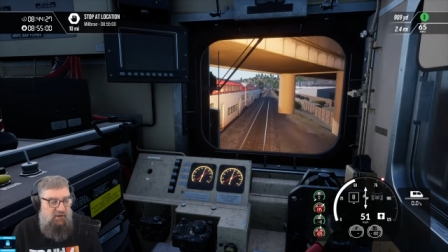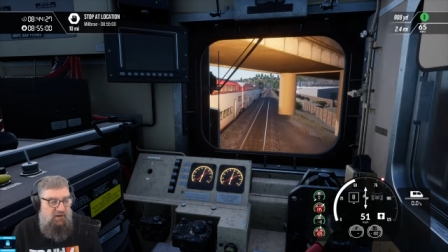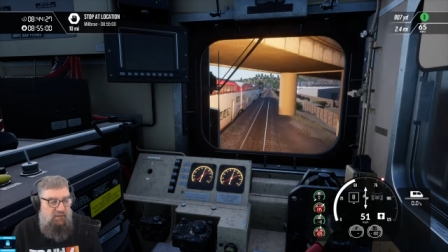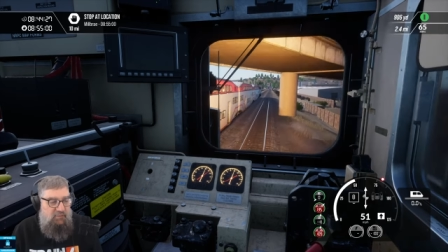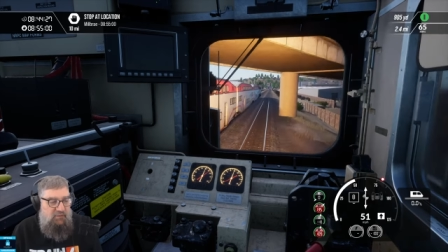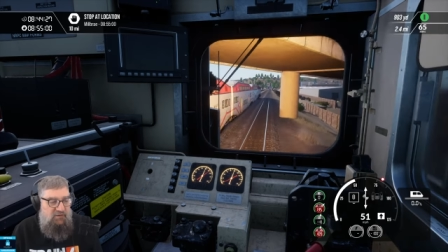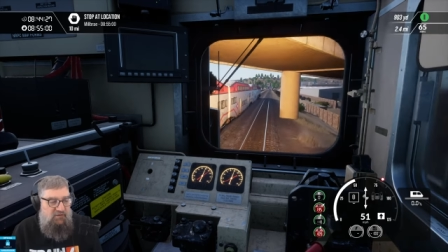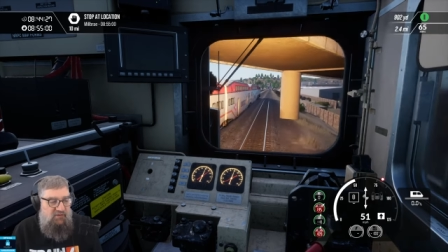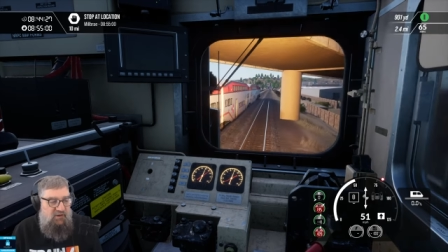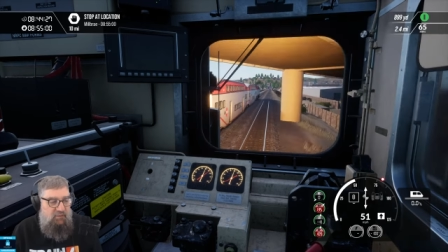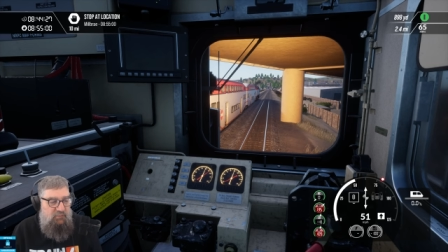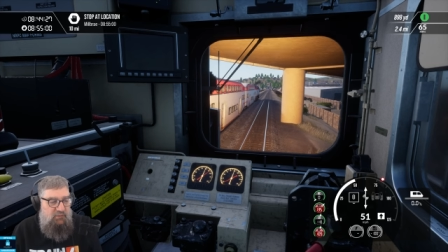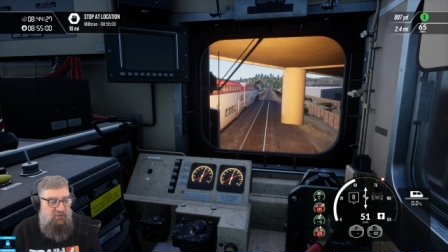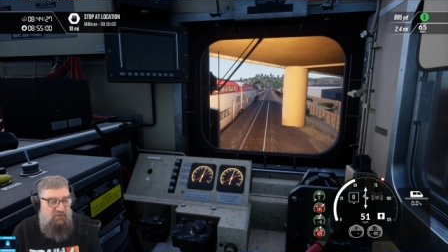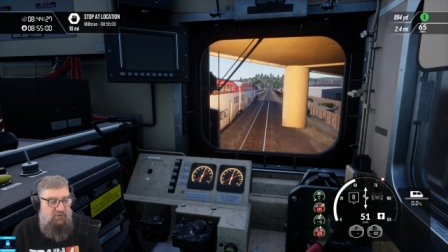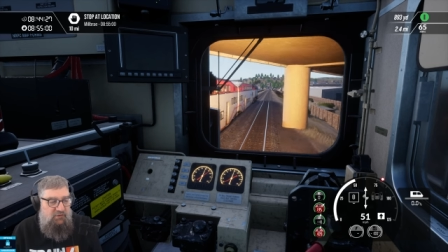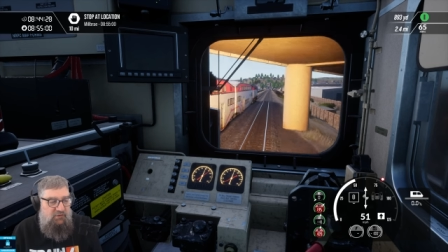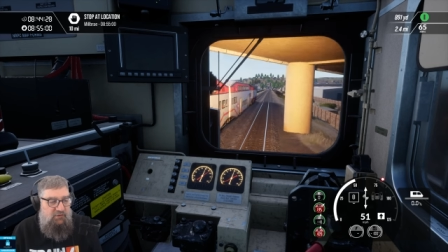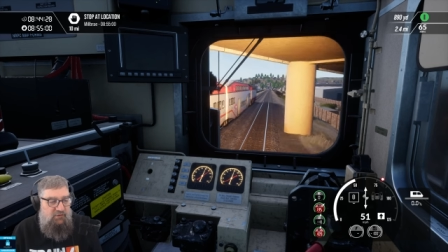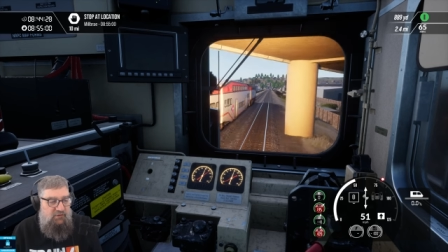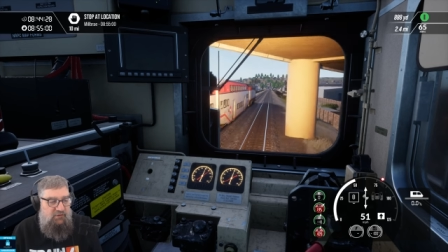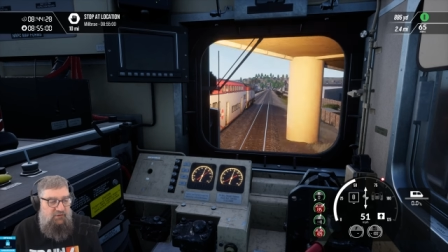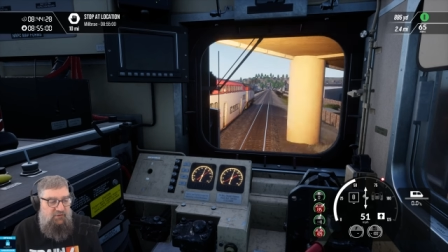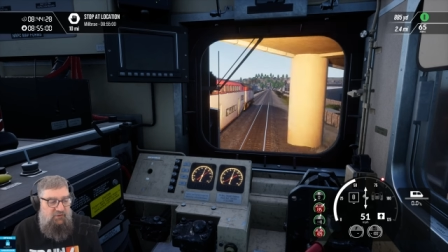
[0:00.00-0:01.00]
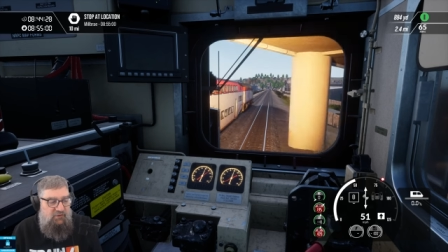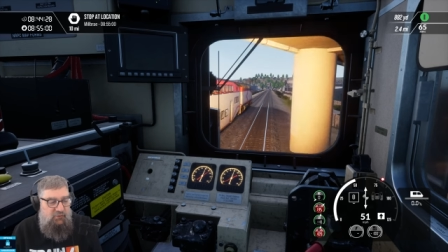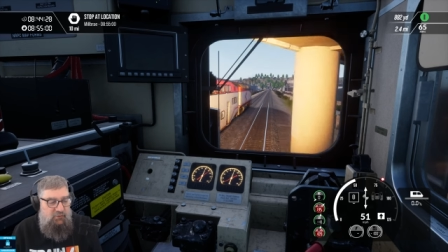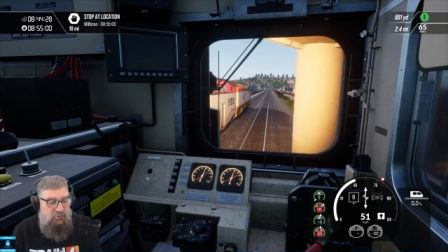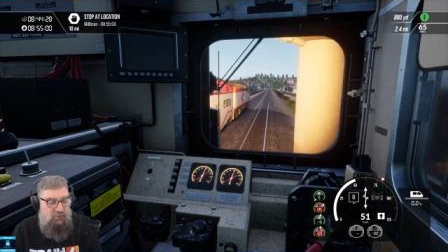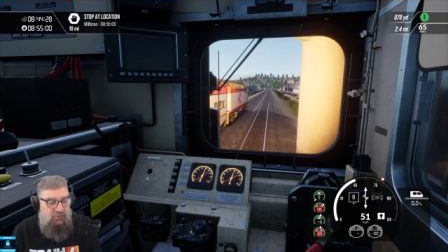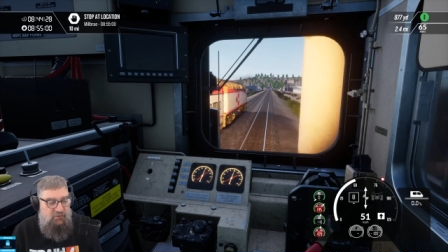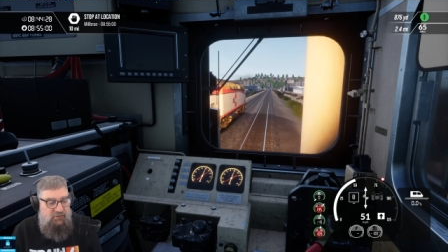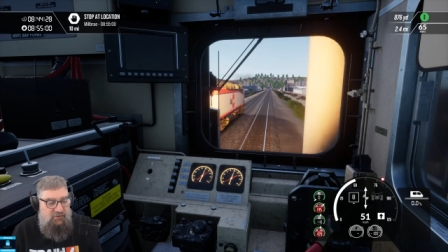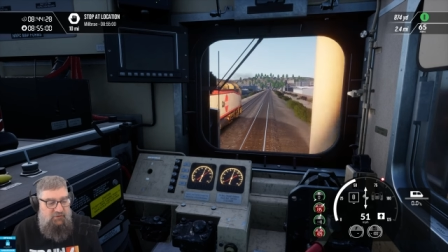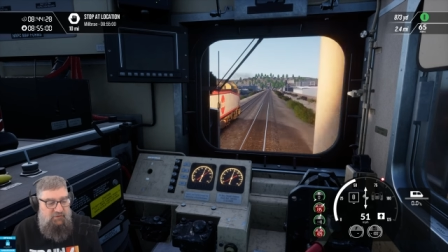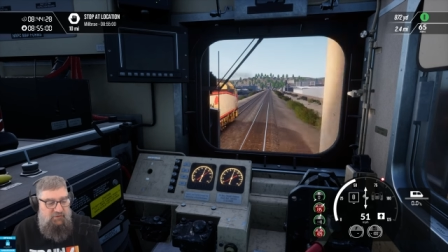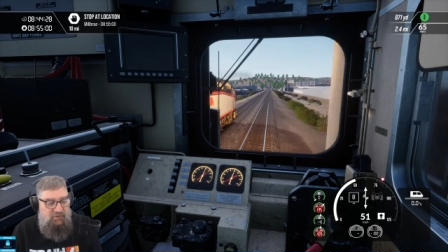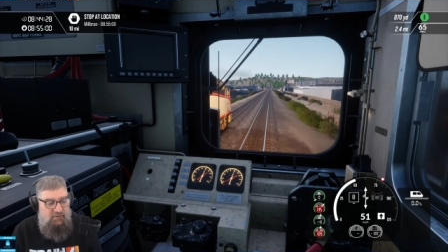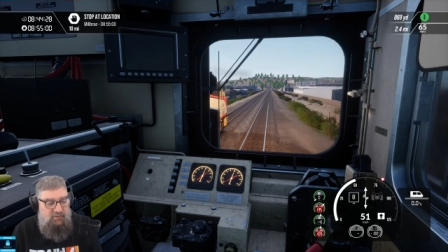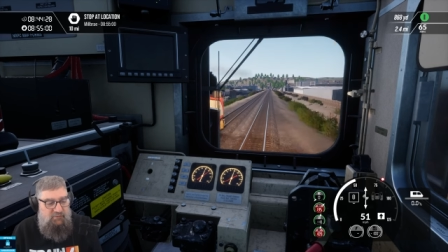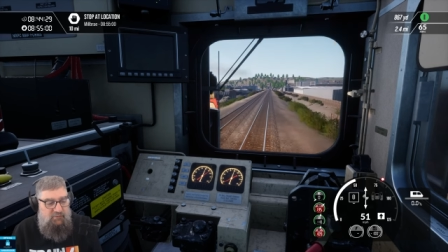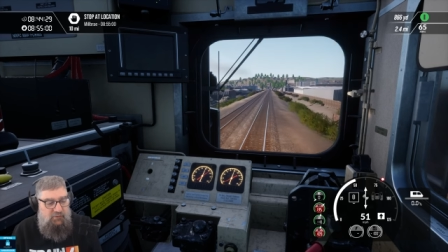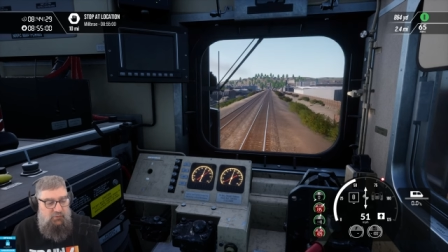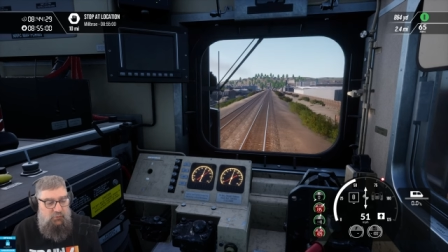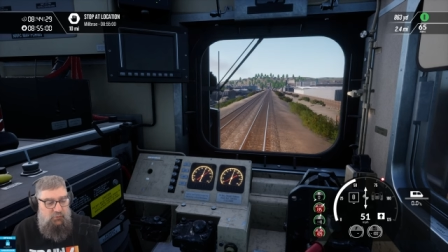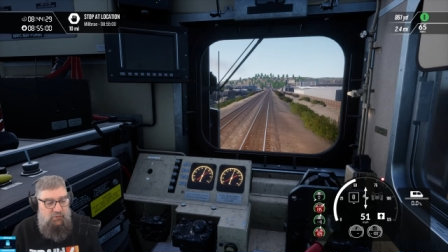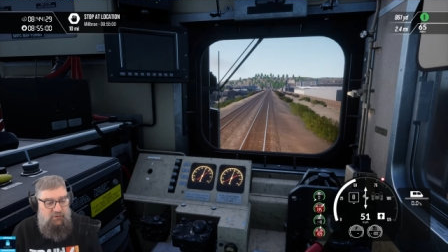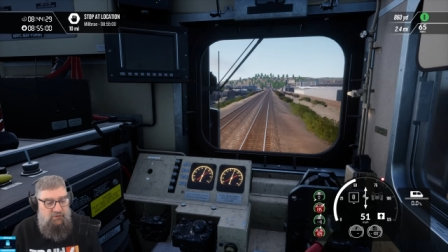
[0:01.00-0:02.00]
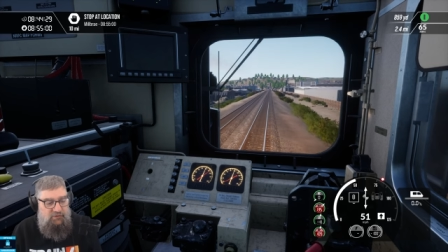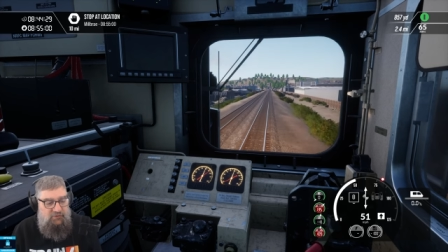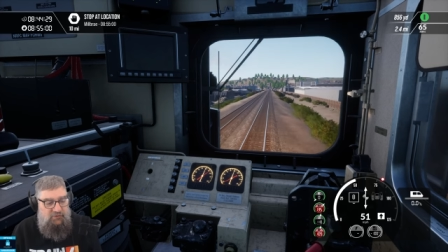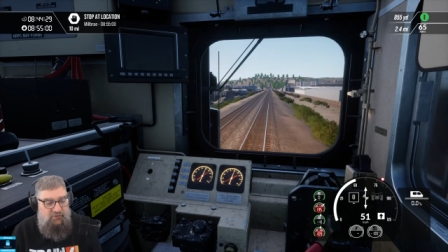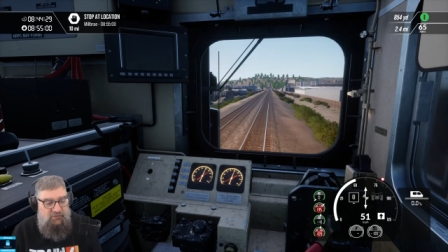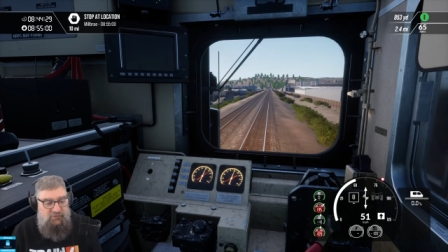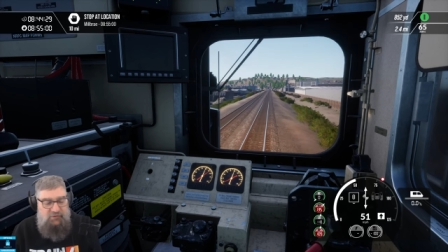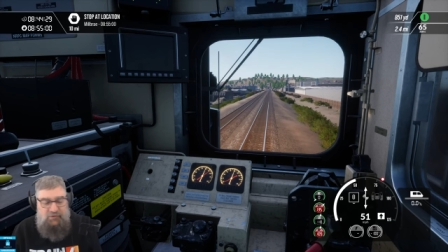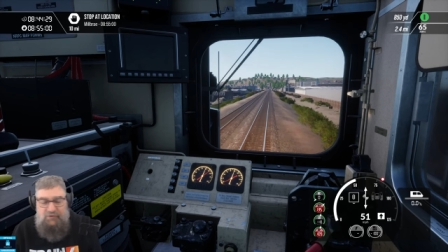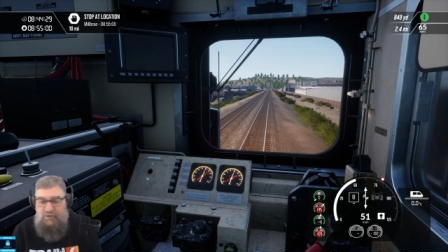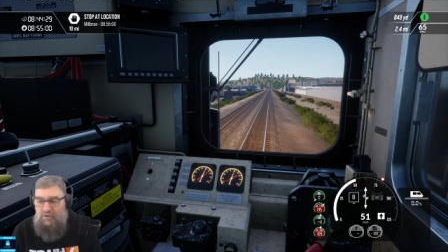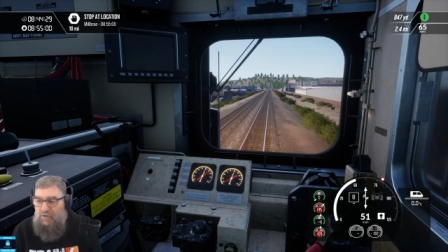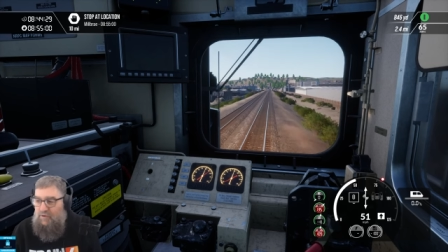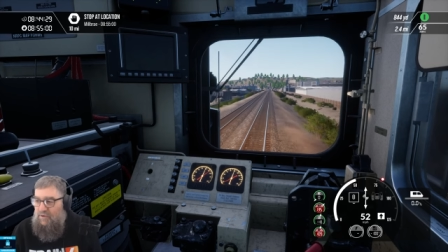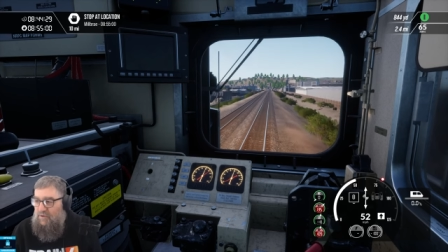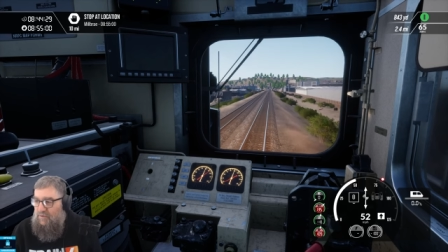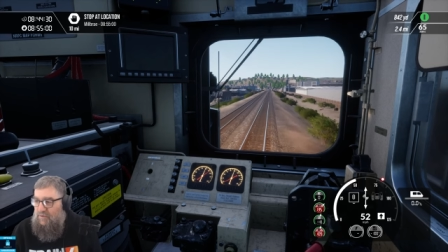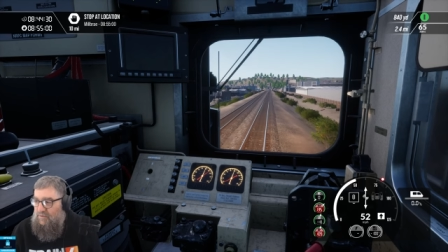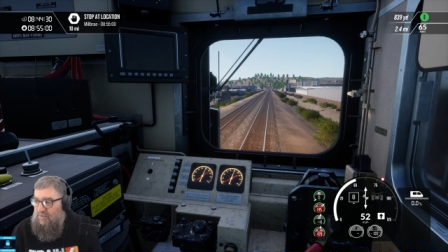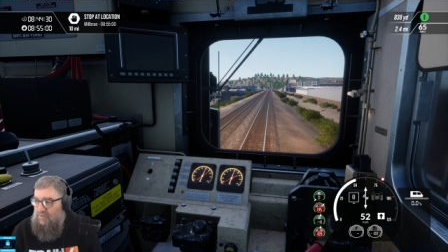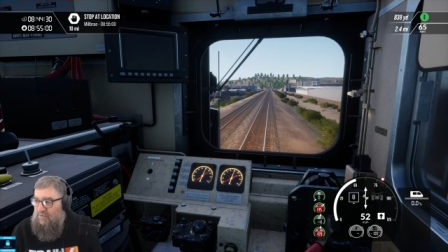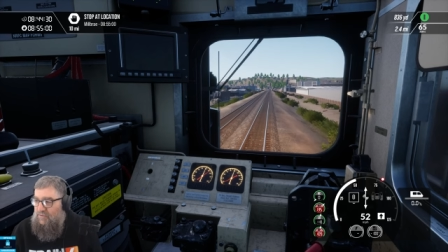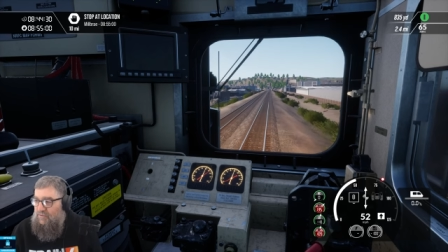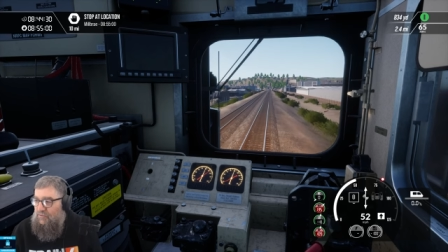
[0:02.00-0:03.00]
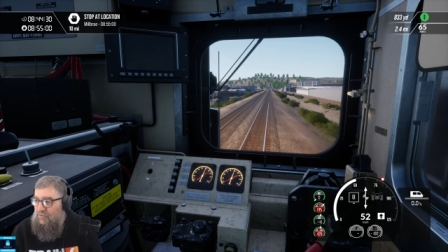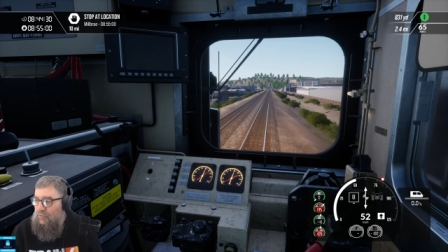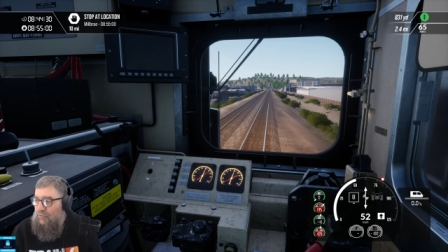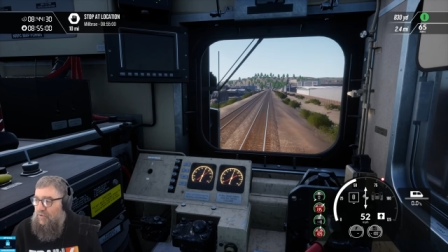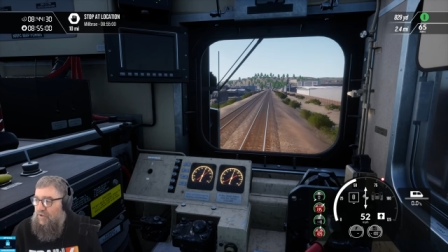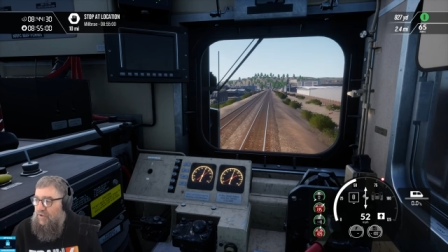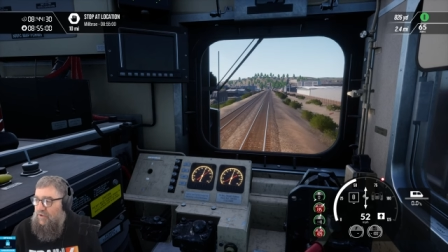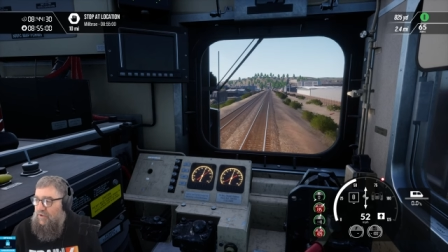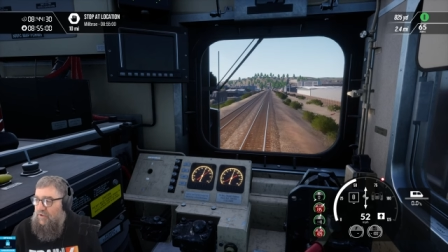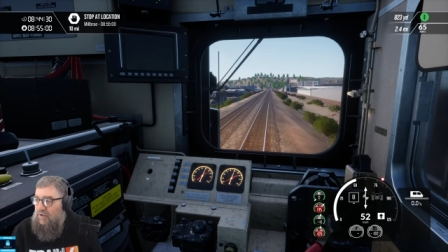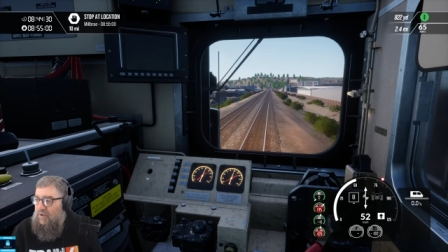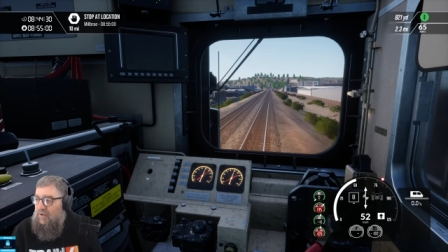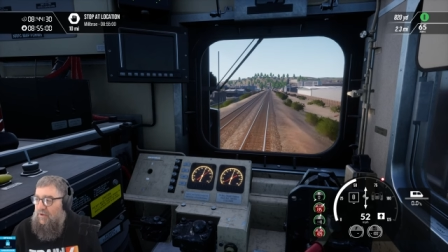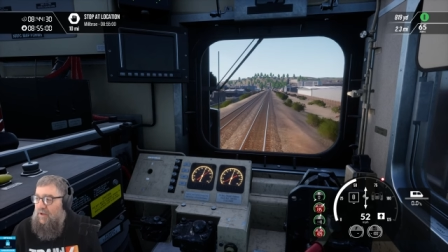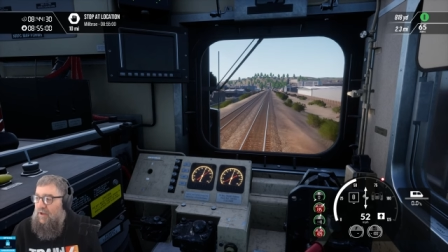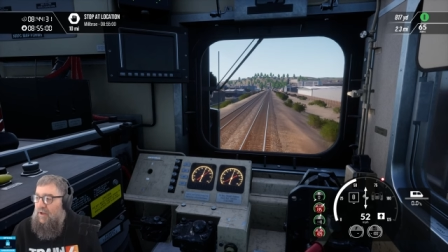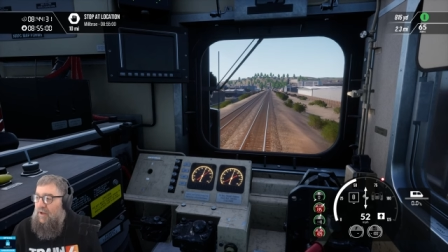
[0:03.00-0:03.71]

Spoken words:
Come and jump into the Discord, if you wish. Join in.